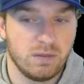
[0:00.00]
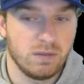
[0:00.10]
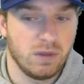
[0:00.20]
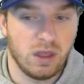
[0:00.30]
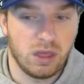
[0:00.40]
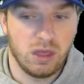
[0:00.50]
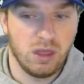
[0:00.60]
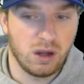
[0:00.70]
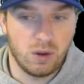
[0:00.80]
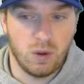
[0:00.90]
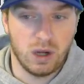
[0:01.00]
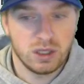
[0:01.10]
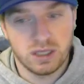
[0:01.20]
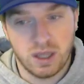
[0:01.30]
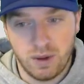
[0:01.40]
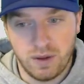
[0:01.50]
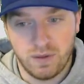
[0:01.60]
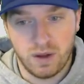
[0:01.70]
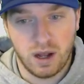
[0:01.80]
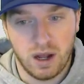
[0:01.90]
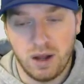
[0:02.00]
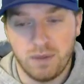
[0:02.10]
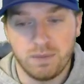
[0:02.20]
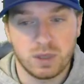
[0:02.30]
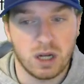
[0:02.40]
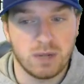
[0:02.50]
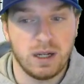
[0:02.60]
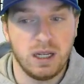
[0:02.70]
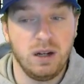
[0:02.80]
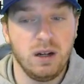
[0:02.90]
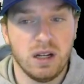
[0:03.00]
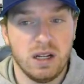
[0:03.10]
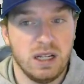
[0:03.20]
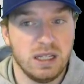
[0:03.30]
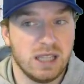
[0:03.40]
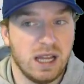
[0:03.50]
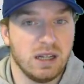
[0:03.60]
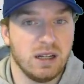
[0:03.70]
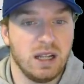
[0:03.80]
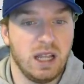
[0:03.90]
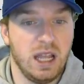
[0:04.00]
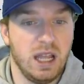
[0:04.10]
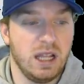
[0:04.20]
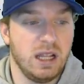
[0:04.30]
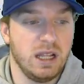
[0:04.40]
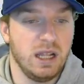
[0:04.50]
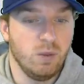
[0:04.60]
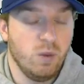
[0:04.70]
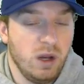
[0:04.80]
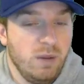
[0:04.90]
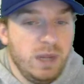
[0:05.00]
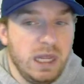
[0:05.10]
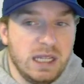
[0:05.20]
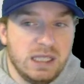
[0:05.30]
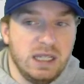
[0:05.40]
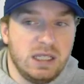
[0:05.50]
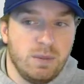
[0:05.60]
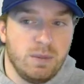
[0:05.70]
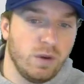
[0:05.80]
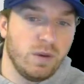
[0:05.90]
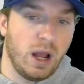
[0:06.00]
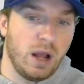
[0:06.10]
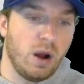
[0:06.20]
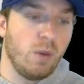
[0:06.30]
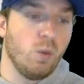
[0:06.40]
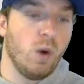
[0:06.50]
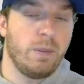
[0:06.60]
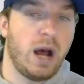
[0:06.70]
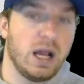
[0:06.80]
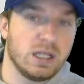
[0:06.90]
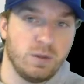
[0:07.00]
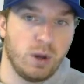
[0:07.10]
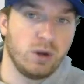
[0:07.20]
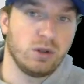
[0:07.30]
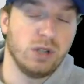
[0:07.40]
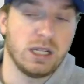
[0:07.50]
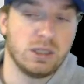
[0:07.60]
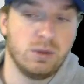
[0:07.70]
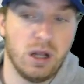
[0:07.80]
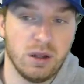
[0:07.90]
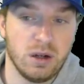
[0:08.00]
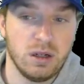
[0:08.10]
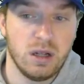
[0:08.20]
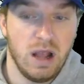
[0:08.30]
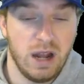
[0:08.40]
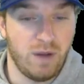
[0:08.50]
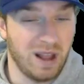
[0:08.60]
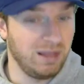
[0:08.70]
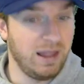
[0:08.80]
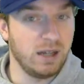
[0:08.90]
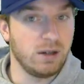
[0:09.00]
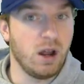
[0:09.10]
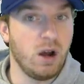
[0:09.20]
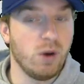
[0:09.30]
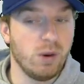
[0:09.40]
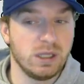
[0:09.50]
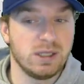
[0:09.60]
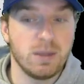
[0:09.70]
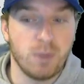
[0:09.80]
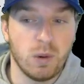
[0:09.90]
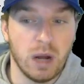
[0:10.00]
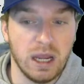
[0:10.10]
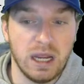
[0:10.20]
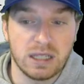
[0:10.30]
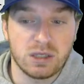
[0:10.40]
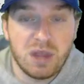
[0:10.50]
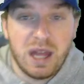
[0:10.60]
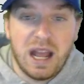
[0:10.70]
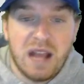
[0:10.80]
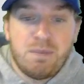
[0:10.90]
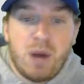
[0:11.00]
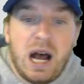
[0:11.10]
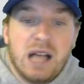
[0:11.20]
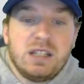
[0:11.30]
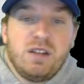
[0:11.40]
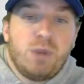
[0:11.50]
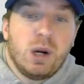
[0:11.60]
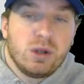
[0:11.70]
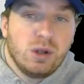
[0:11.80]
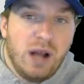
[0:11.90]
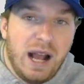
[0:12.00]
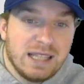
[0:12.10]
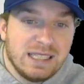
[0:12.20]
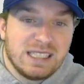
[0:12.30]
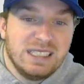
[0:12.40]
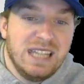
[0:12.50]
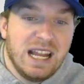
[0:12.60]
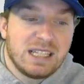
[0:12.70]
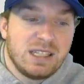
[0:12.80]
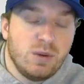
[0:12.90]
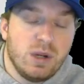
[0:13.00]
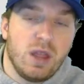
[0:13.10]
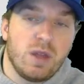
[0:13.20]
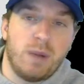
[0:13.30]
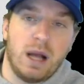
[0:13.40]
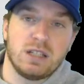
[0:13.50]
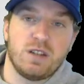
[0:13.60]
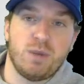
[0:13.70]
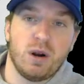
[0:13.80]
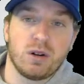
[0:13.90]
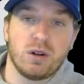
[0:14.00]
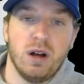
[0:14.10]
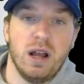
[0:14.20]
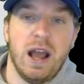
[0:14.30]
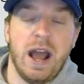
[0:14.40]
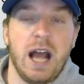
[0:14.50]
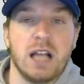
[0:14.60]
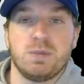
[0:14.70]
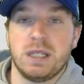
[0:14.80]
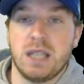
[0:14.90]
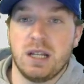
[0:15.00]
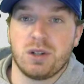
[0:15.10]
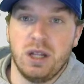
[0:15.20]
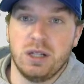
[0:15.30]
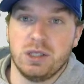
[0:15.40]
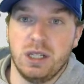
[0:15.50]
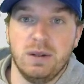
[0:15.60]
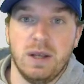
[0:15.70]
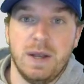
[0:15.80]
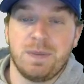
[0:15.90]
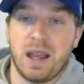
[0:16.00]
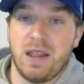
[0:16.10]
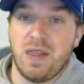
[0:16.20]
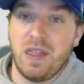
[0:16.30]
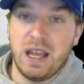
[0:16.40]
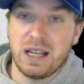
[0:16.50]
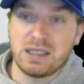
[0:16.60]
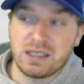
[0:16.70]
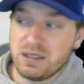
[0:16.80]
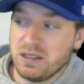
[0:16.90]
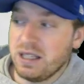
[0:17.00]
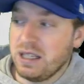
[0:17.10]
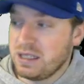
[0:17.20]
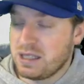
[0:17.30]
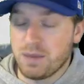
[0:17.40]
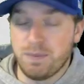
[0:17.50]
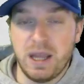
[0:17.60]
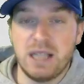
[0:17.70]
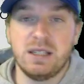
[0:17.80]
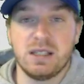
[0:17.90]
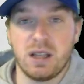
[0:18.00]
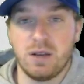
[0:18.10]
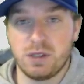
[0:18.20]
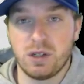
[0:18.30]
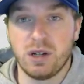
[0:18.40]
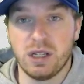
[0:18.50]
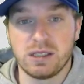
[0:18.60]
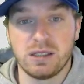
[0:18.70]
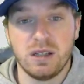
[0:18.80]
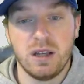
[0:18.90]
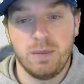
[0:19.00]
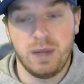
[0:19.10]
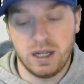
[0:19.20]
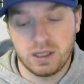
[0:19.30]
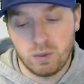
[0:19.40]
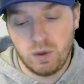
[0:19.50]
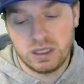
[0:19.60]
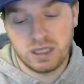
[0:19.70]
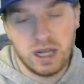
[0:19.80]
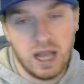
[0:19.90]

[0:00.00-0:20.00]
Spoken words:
the questions that we've talked about here, is that it wouldn't be easy to move a one positive particle next to another. And if I let it go, it would zip away. And so that positive particle, as it's next to another positive particle, has potential energy. And this is the basis of circuits. Because what's going to